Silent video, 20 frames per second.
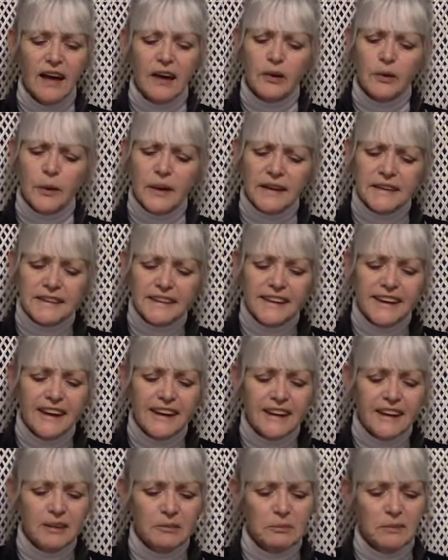Quit
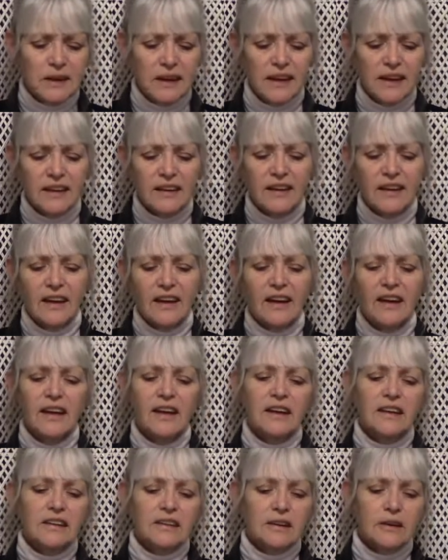kidding me.
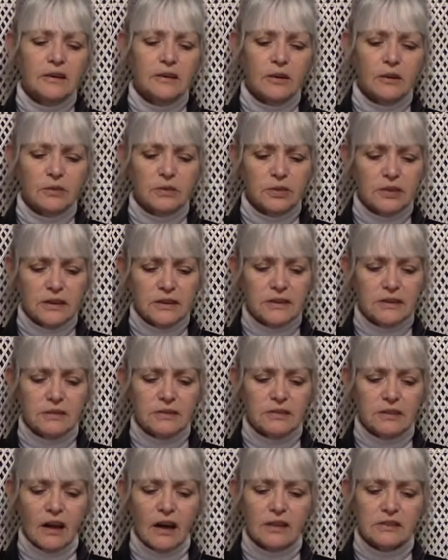You don't think you
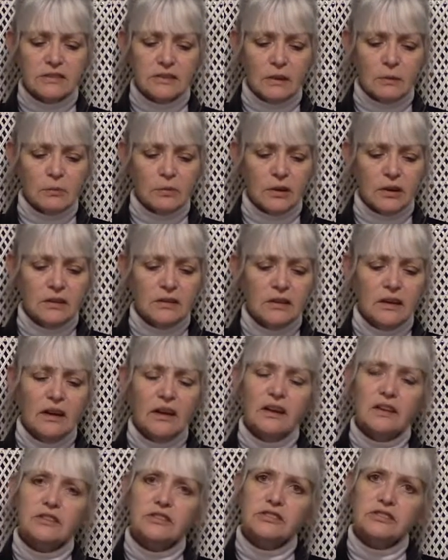saw someone?
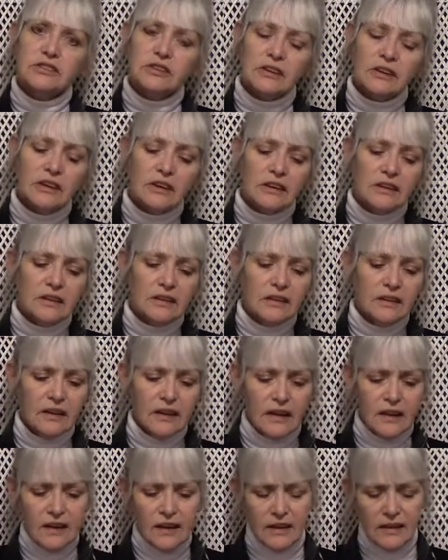Sure,
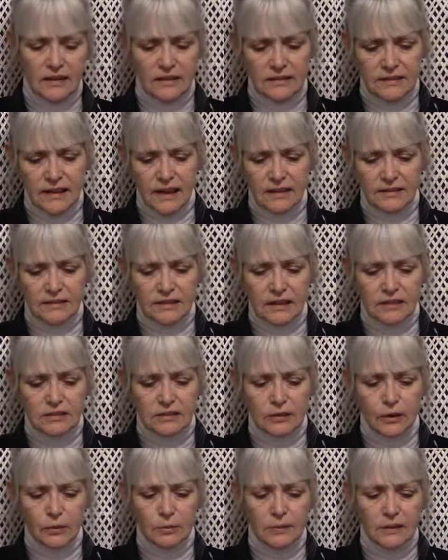Dan said
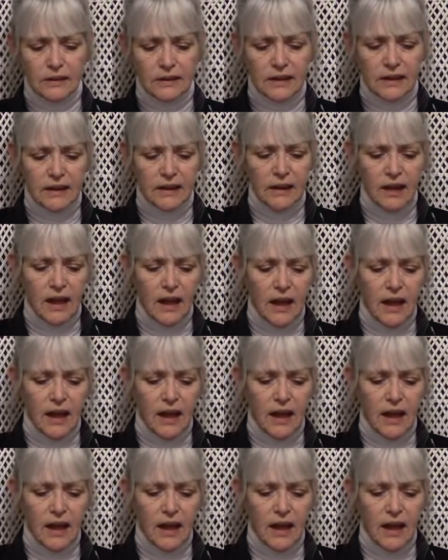soberly.